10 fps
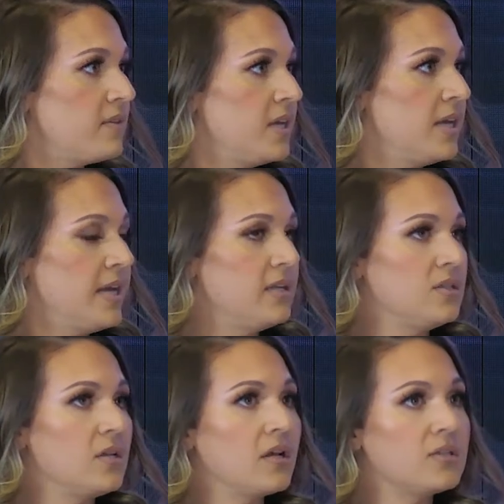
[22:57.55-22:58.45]

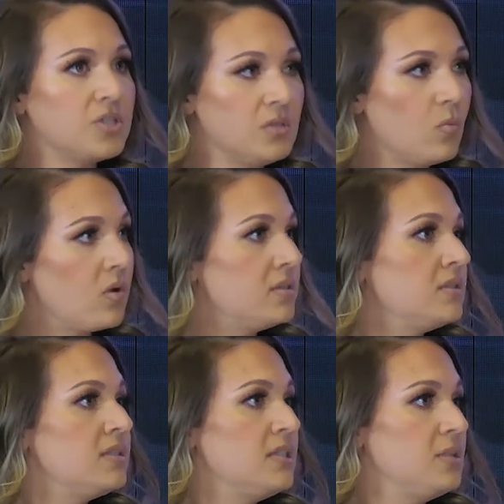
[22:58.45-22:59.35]
And she wanted
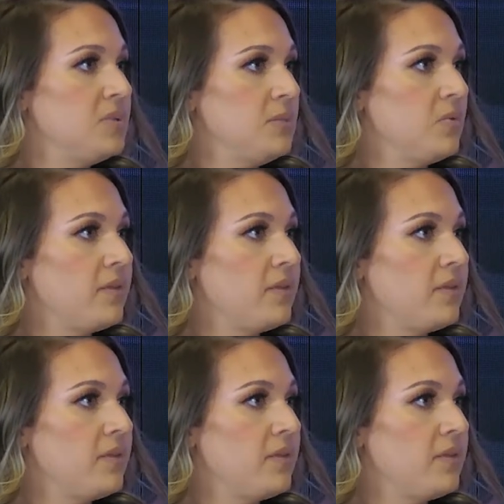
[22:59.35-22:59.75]
to teach people